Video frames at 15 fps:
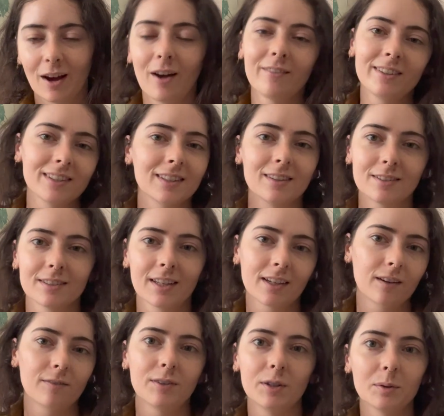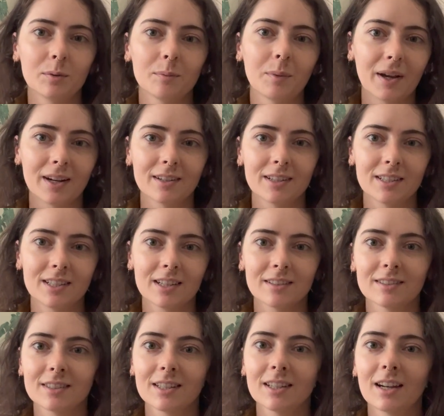Obviously there's like a few minor
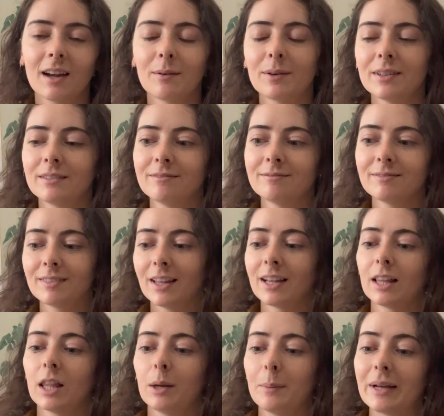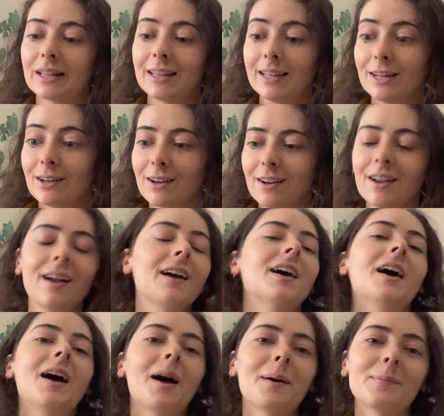details that I would like a little bit cleaner,
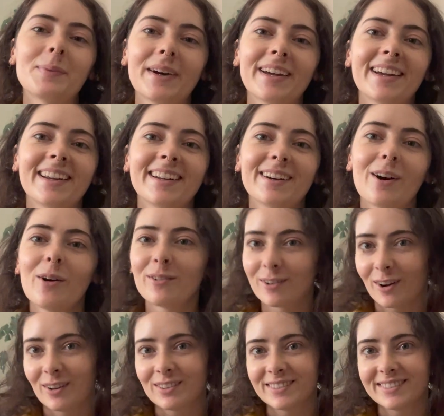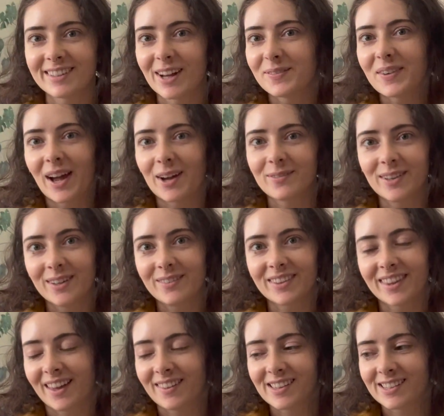but overall I'm happy with
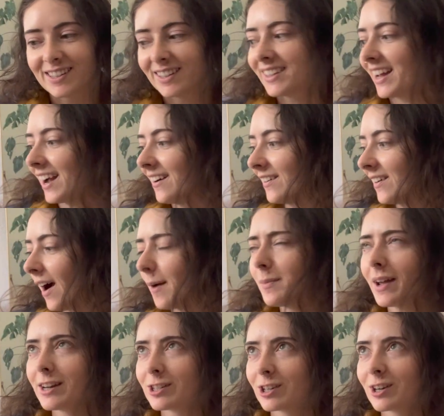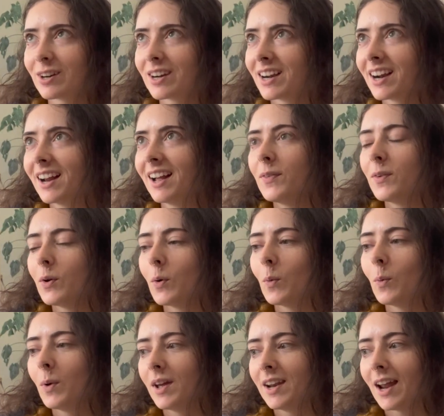how they turned out. I'm not sure
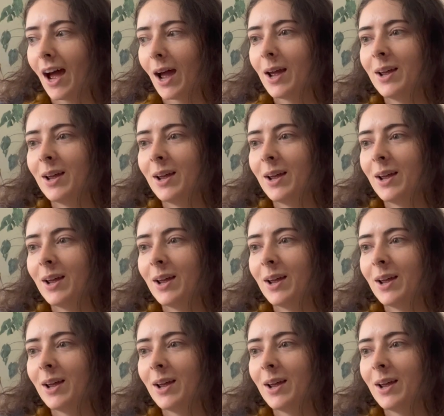when I